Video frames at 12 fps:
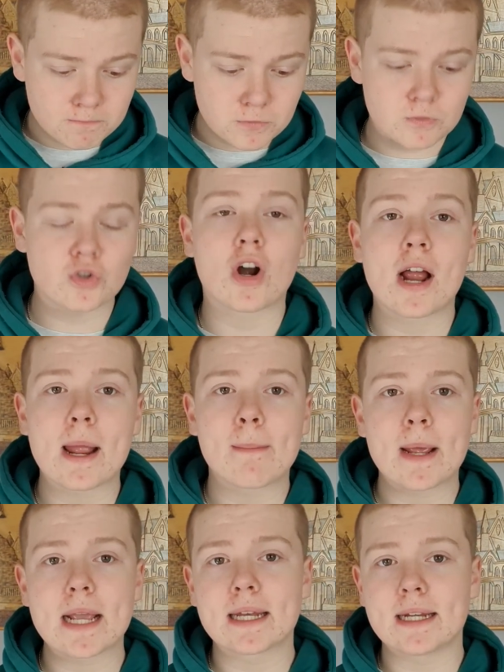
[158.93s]
Try and
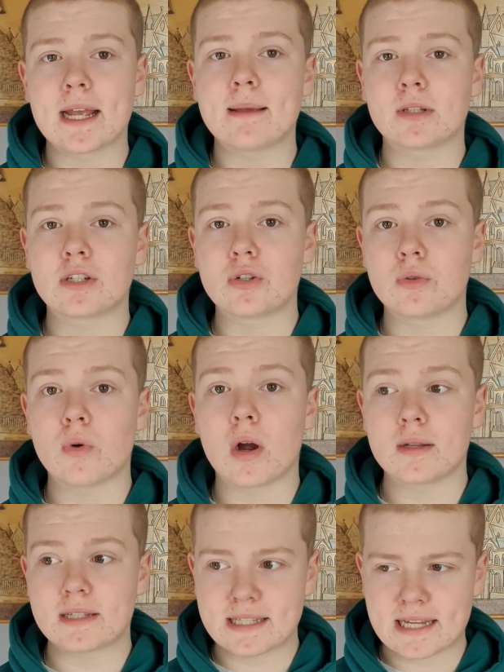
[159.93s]
make it a name that you
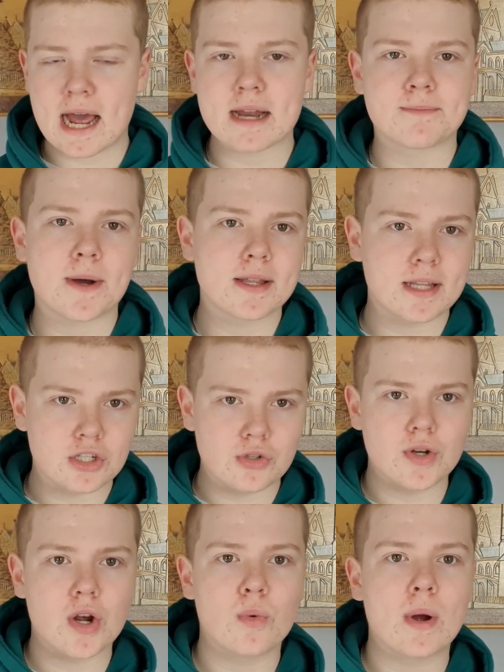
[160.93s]
stand by, that you
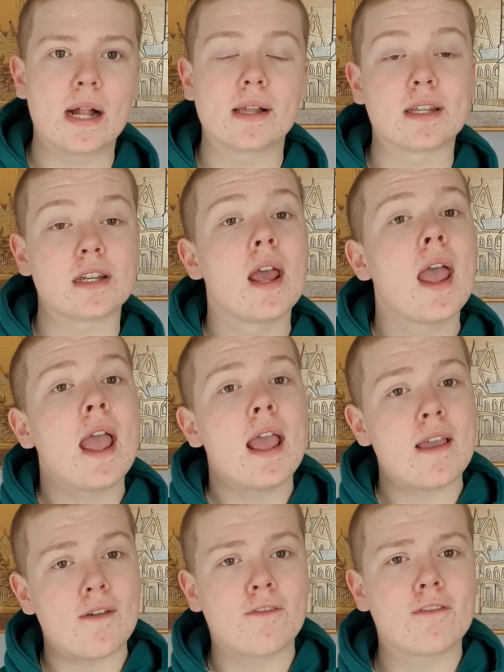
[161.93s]
know well, that
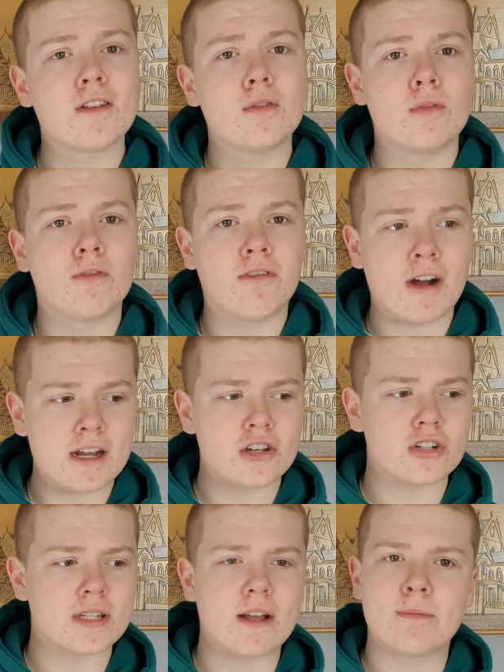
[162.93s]
if you find
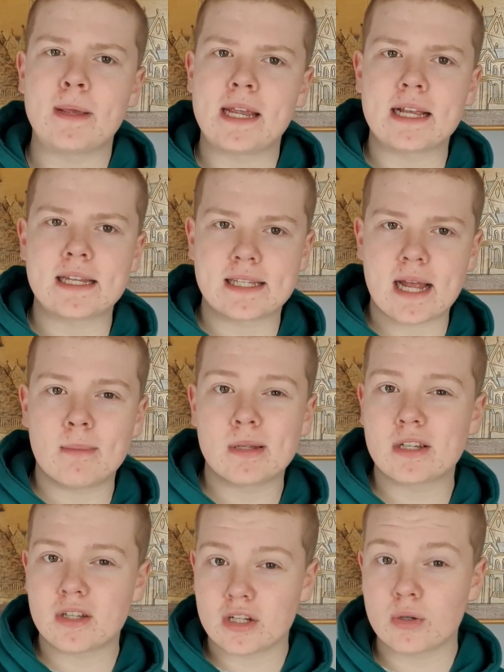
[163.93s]
yourself being
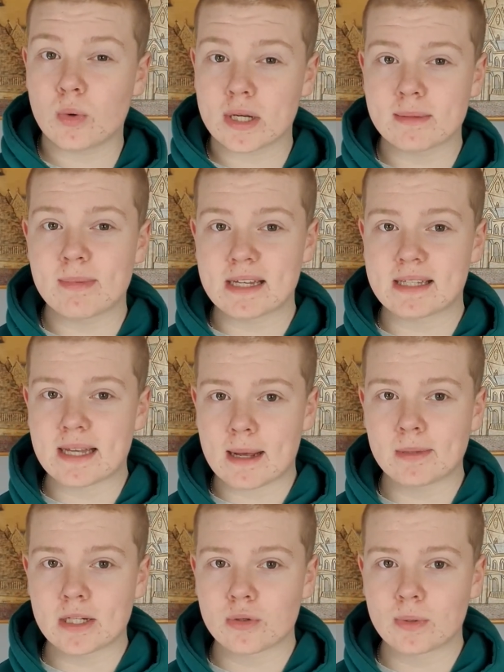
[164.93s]
established, that you want to be
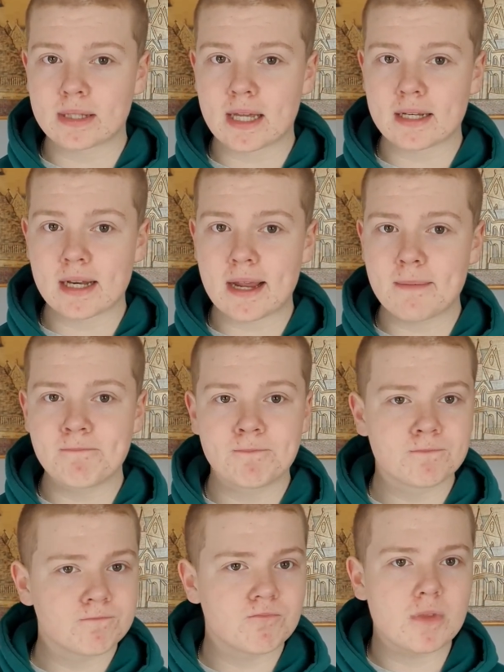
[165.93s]
established with that name.
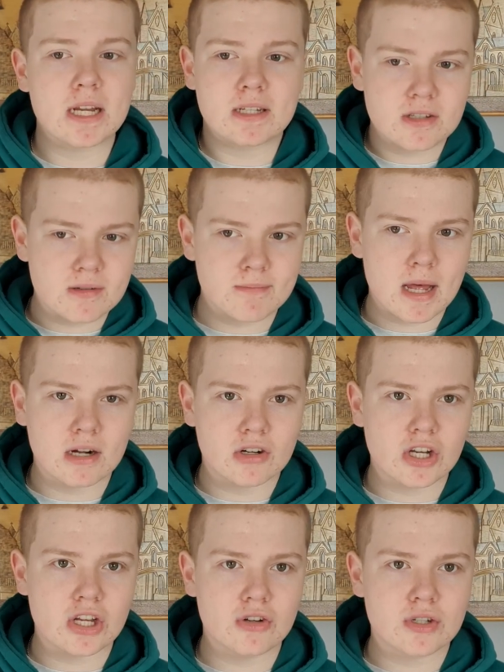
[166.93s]
It doesn't matter
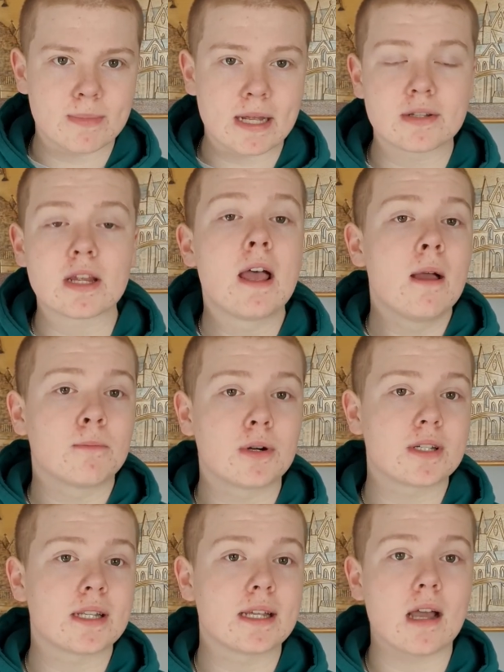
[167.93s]
a huge amount.
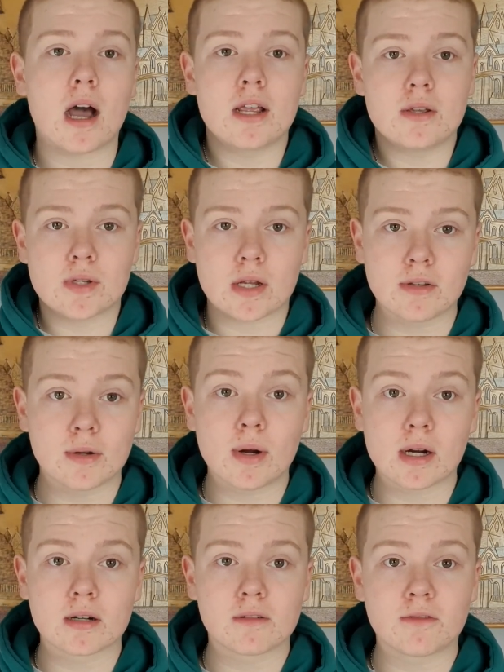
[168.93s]
Personally, I use Holy
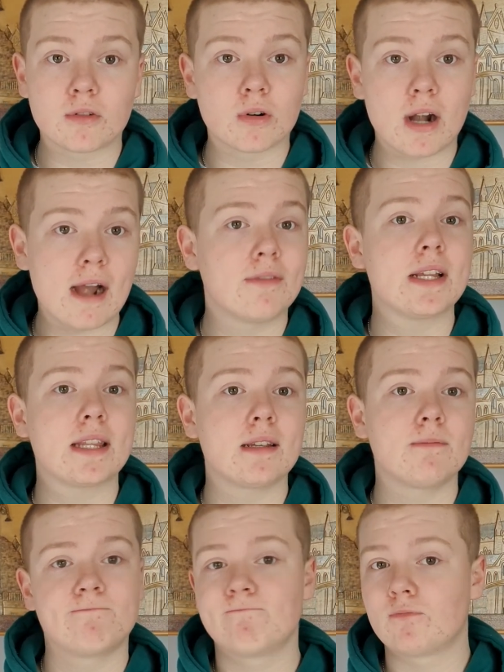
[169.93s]
Guaco for
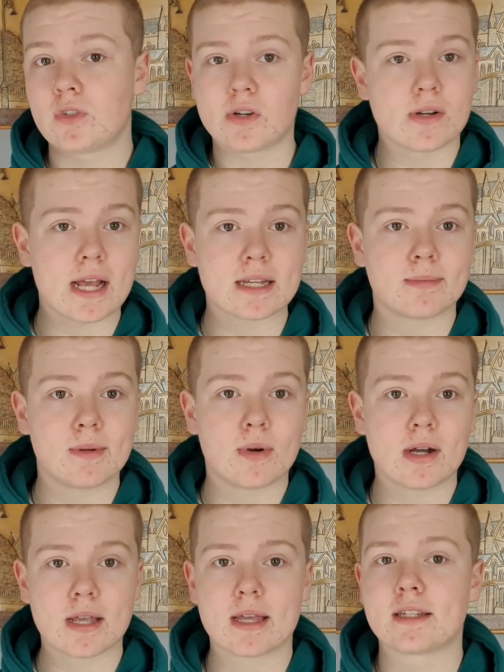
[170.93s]
everything. Don't ask me
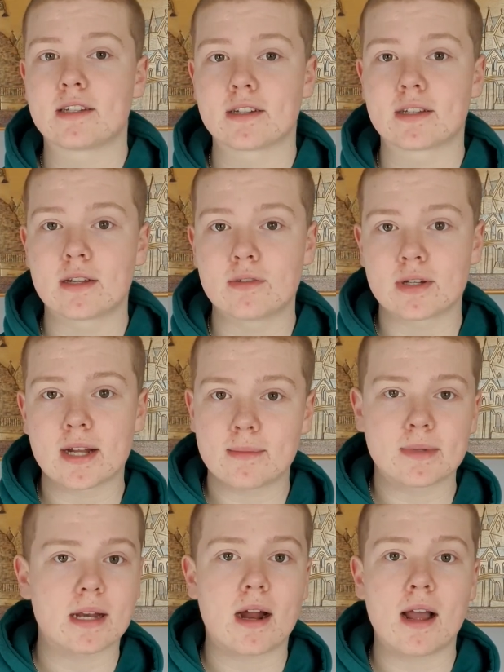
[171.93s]
why, it's just the username
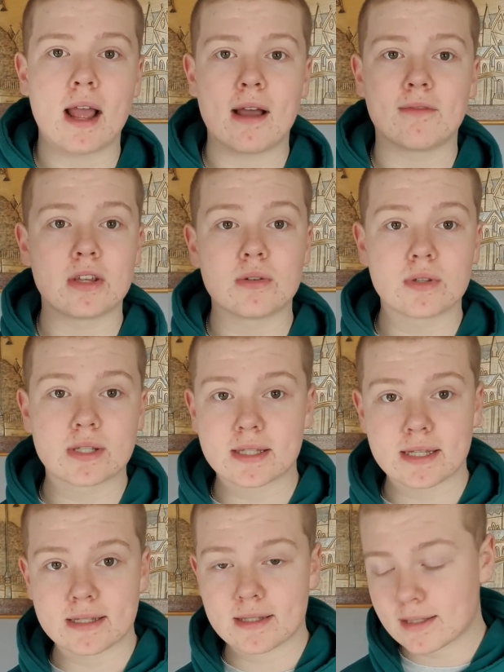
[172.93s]
that I have used
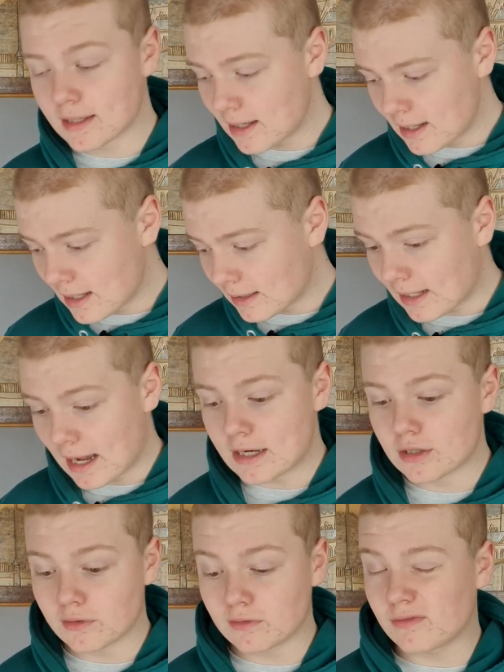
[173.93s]
since the
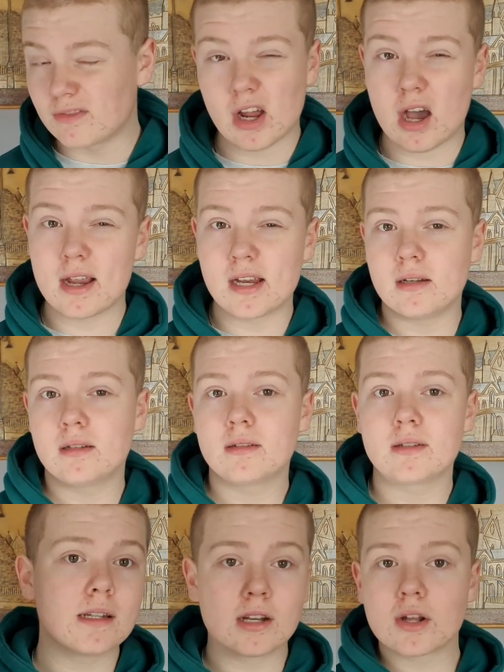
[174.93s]
age of 9.
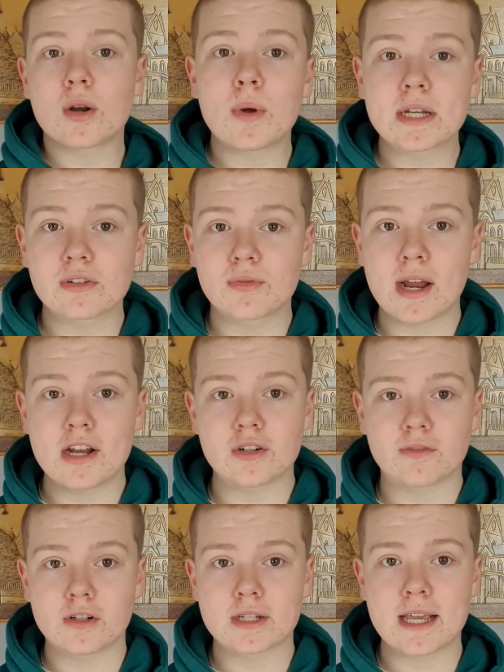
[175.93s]
You're going to want to create your
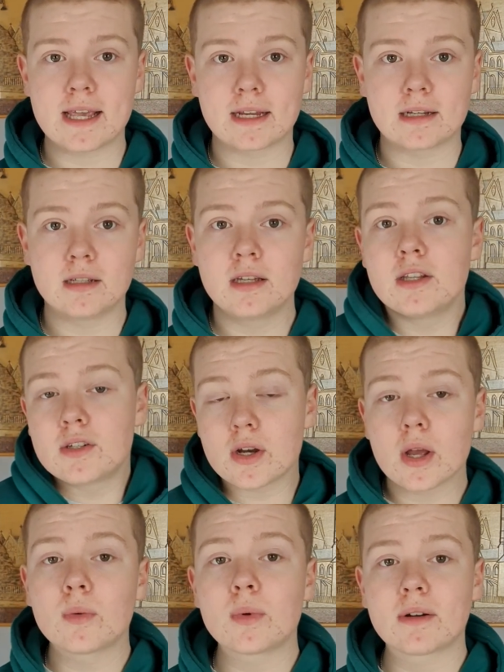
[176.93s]
first gig. So you're
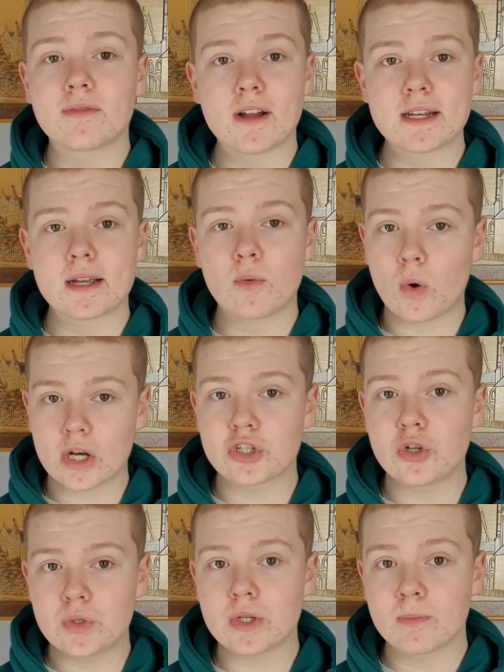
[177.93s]
going to want to find out what
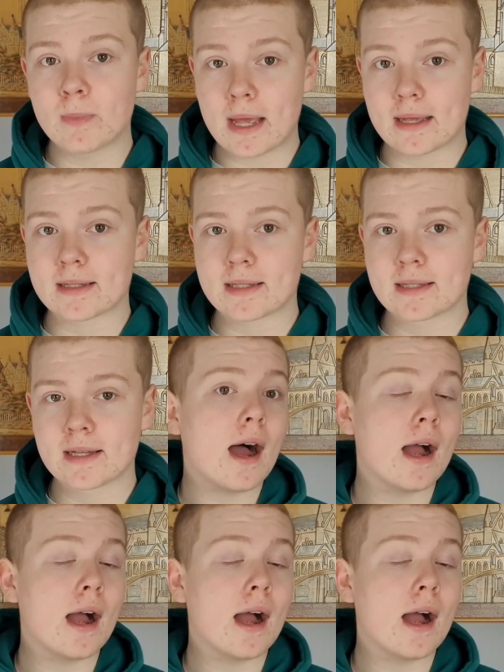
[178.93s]
you do best.